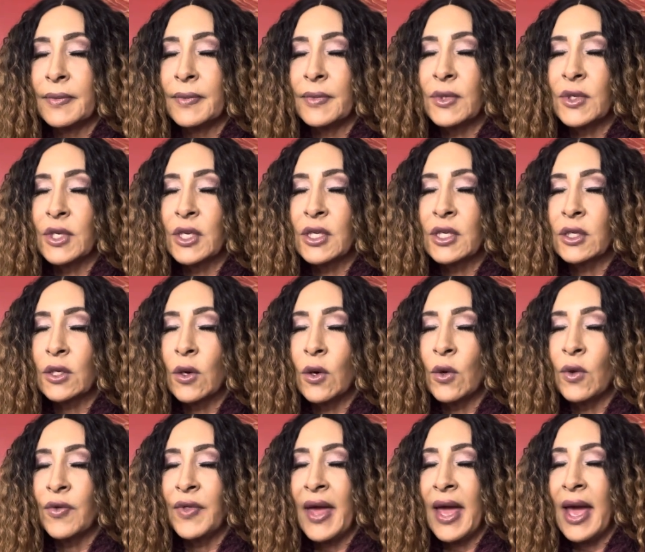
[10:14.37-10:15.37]
Just
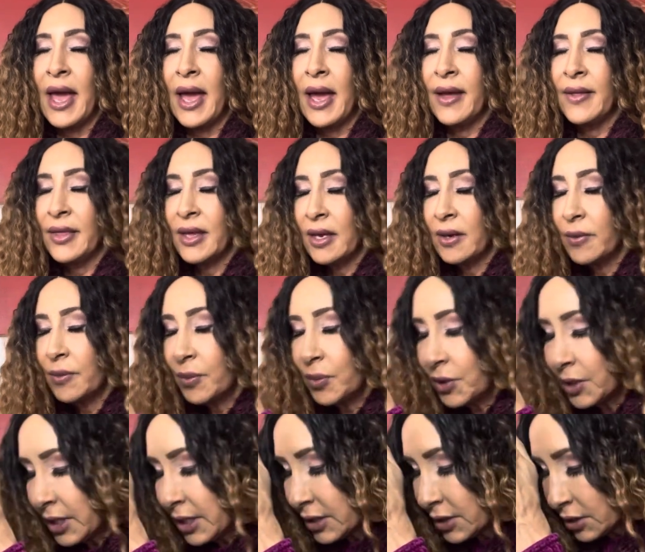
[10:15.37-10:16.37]
hold that and then
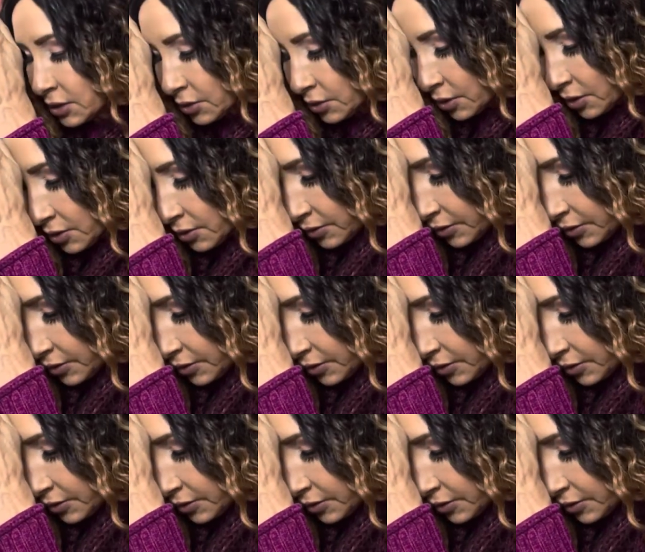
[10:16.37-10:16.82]
put it to your